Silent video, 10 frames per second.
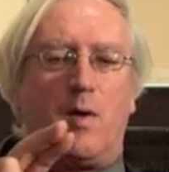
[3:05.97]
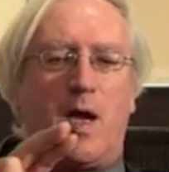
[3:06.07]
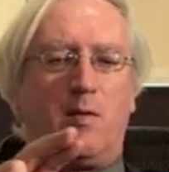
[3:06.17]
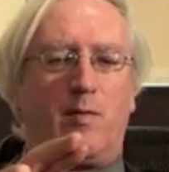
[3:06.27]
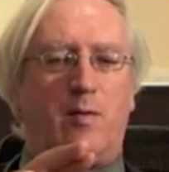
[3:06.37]

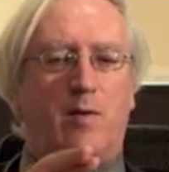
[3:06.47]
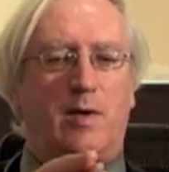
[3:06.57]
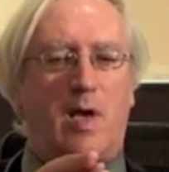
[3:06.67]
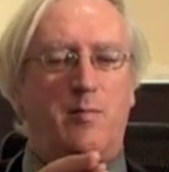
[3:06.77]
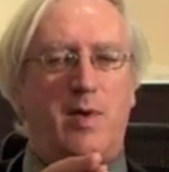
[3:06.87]
And we
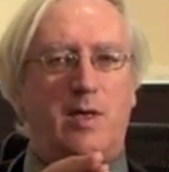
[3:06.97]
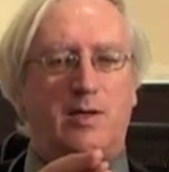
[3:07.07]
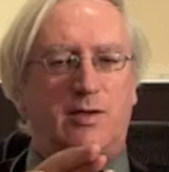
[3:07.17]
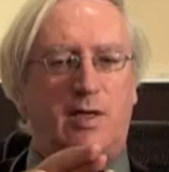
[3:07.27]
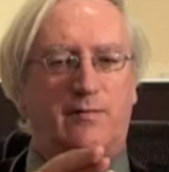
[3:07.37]
want
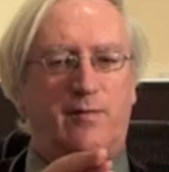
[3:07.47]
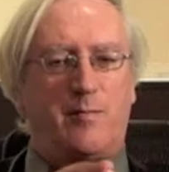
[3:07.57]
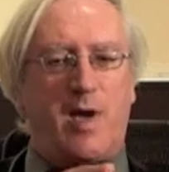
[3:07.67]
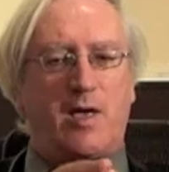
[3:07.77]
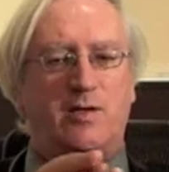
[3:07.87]
omega-6
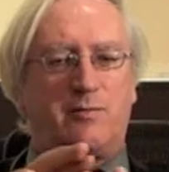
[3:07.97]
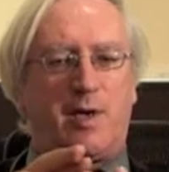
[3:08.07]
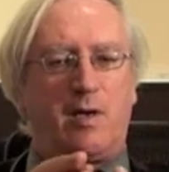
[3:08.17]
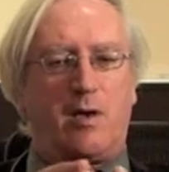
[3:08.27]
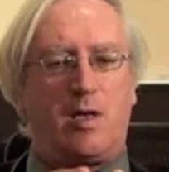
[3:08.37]
from
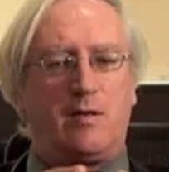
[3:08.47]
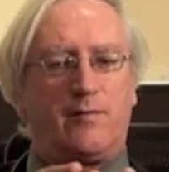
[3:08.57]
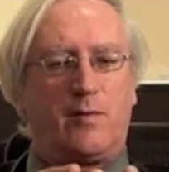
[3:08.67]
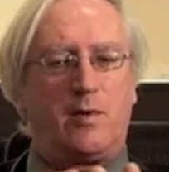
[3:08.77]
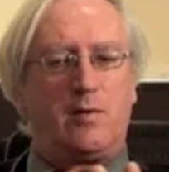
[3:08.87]
margarine,
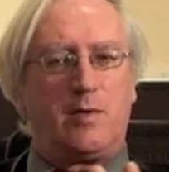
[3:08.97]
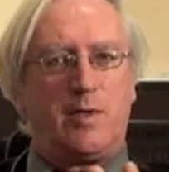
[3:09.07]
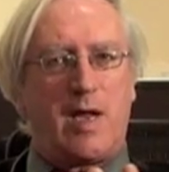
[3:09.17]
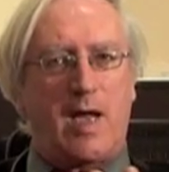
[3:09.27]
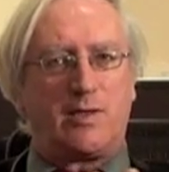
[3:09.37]
olive oil,
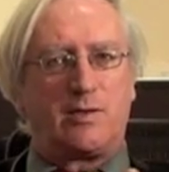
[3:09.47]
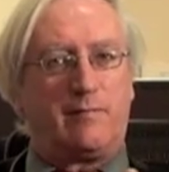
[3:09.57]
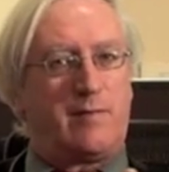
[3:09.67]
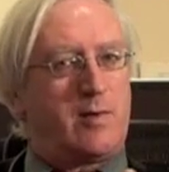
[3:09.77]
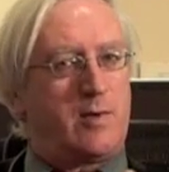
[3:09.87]
nuts
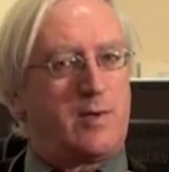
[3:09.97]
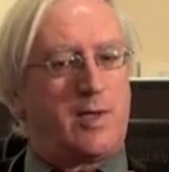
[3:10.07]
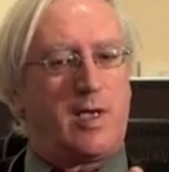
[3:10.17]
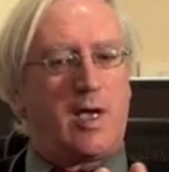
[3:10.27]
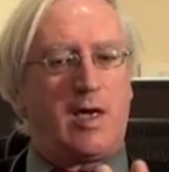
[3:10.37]
are very
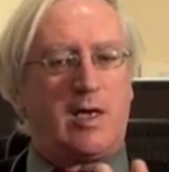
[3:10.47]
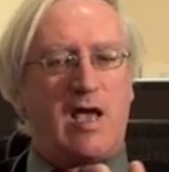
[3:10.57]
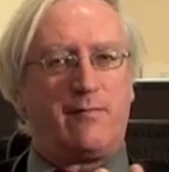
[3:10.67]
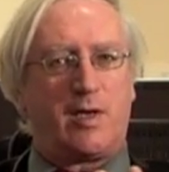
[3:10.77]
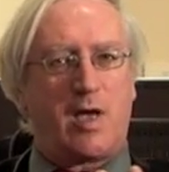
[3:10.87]
oily, and
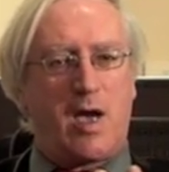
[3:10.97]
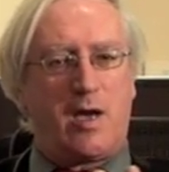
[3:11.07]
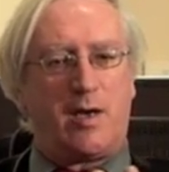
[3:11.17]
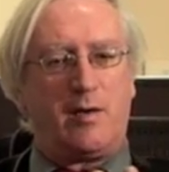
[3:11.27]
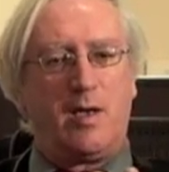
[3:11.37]

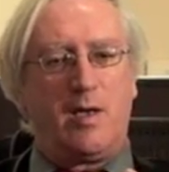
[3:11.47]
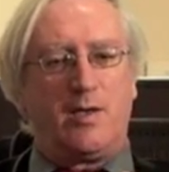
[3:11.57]
avocado.